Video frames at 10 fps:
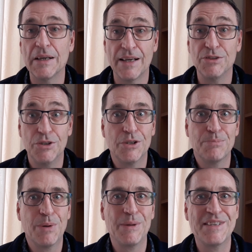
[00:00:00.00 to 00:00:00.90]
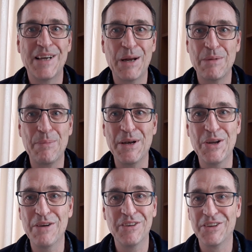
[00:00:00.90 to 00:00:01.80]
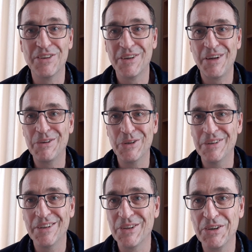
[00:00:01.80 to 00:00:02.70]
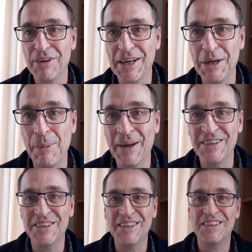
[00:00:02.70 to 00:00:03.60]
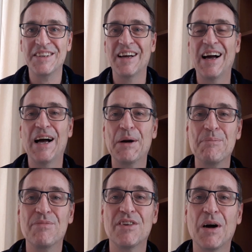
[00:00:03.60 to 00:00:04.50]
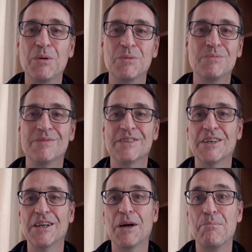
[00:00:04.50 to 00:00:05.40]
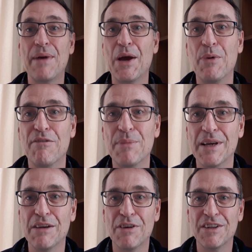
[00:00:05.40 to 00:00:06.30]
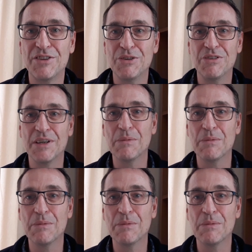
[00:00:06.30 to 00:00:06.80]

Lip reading: and you can probably tell I'm a bit nervous because I don't do this on a regular basis, so you know, bear with me if I do seem